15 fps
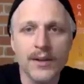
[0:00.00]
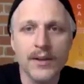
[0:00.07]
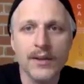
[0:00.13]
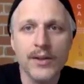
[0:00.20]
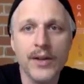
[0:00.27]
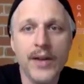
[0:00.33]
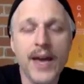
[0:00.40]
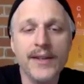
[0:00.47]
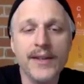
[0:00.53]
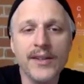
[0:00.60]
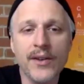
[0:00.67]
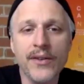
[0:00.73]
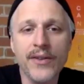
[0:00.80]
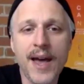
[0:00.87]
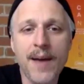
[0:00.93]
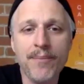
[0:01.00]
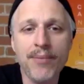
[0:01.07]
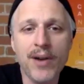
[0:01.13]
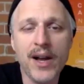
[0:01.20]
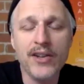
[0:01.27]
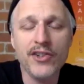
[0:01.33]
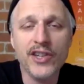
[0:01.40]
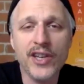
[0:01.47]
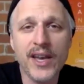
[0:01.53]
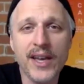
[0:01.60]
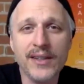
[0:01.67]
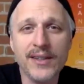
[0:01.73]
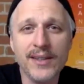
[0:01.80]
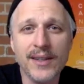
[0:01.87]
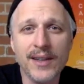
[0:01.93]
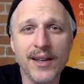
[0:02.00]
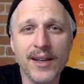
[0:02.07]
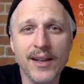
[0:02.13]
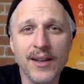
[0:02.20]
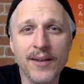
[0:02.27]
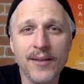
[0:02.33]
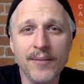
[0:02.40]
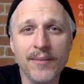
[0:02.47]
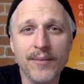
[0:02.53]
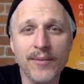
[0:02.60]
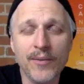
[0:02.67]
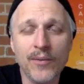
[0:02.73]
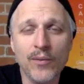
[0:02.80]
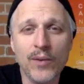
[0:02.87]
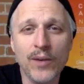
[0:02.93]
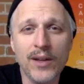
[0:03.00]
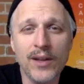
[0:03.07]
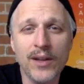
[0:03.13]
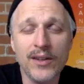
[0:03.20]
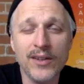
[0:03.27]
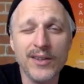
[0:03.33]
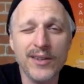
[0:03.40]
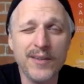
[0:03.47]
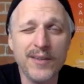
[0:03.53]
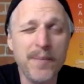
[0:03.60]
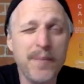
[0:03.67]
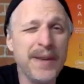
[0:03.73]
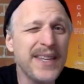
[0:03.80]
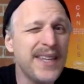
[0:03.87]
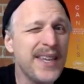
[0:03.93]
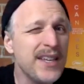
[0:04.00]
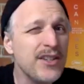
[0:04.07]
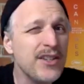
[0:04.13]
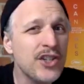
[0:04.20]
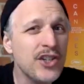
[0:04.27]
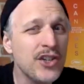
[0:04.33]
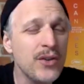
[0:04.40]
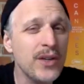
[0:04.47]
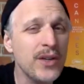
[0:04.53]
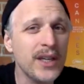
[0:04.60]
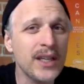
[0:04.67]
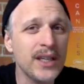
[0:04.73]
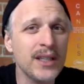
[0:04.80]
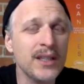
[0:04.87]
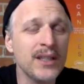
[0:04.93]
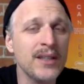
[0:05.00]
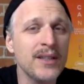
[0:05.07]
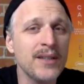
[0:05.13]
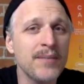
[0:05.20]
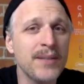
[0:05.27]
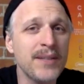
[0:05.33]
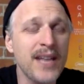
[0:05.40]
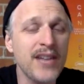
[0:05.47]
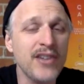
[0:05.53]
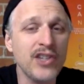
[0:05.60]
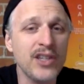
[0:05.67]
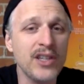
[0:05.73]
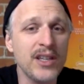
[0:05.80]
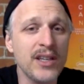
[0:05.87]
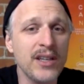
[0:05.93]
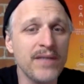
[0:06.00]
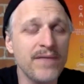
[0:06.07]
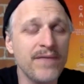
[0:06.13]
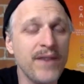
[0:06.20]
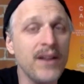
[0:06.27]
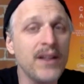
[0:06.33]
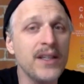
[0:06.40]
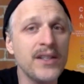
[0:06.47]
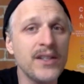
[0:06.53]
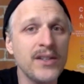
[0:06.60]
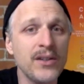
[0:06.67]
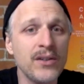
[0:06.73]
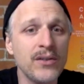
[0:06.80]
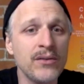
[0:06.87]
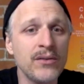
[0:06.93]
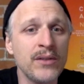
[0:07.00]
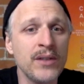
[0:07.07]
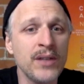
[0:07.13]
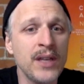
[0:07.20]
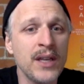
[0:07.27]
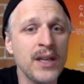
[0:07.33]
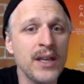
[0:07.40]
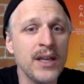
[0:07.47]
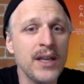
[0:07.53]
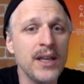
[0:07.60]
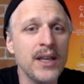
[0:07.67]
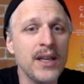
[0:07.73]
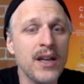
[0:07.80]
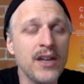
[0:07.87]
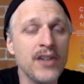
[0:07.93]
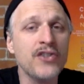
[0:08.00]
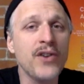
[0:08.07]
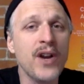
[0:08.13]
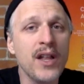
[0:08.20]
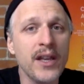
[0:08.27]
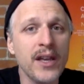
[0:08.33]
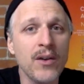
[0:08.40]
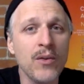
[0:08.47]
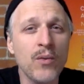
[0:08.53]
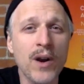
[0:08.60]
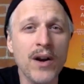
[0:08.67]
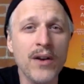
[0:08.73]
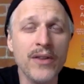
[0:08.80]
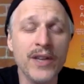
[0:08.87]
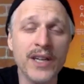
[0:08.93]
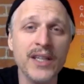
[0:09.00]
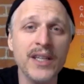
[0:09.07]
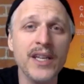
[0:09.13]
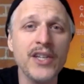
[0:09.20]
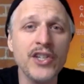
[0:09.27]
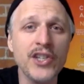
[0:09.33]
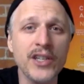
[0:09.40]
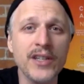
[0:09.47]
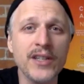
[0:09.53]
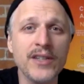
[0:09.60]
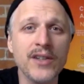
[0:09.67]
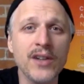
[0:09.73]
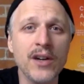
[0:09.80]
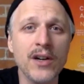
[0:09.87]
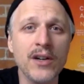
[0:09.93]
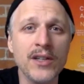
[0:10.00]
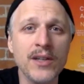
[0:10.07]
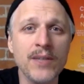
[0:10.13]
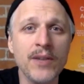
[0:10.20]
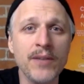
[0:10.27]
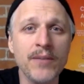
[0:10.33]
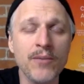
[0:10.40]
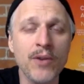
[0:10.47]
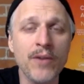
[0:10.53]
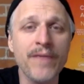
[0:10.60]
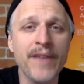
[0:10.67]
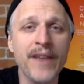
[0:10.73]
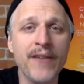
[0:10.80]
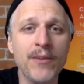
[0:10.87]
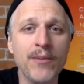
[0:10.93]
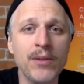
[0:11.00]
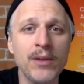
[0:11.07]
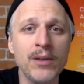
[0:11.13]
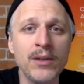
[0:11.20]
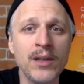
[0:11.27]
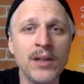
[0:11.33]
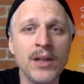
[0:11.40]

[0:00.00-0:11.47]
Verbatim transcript: So, yeah, so that project um, will begin shooting potentially fairly soon in Australia, where the conditions are somewhat more favorable